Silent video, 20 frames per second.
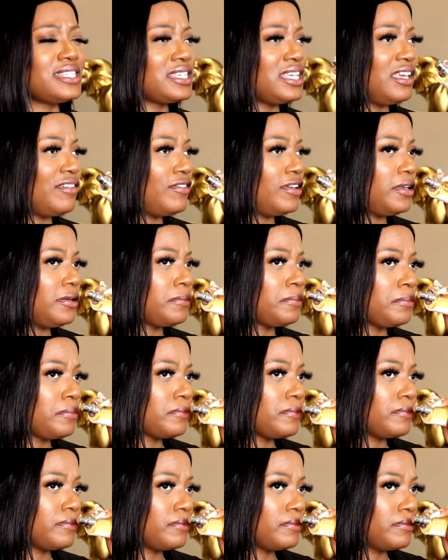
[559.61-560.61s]
It's giving
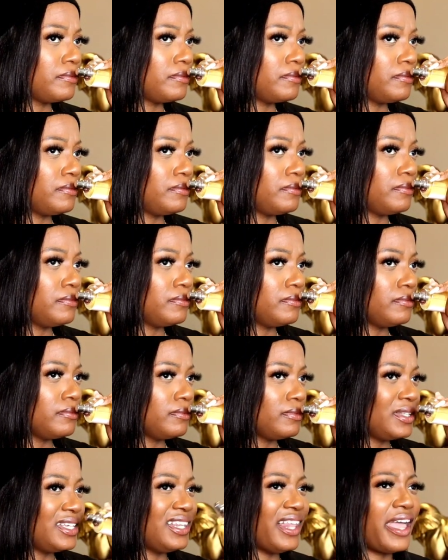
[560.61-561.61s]

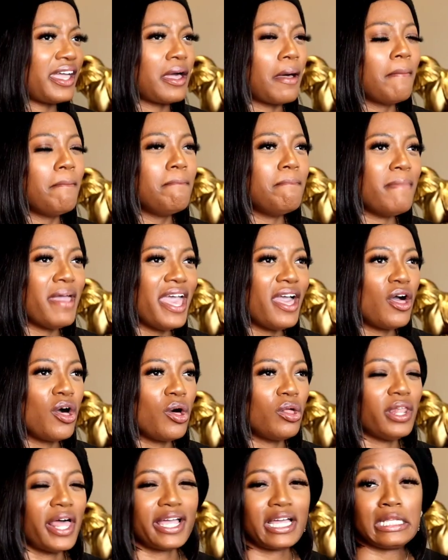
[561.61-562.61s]
like a
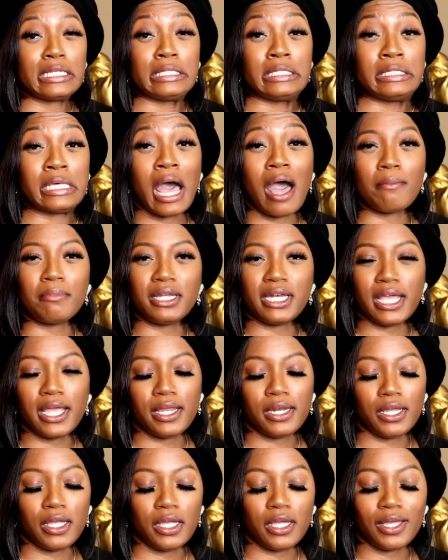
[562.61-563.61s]
male, like a
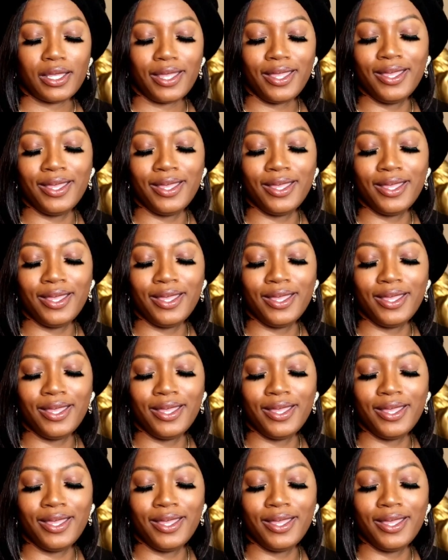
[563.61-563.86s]
dominating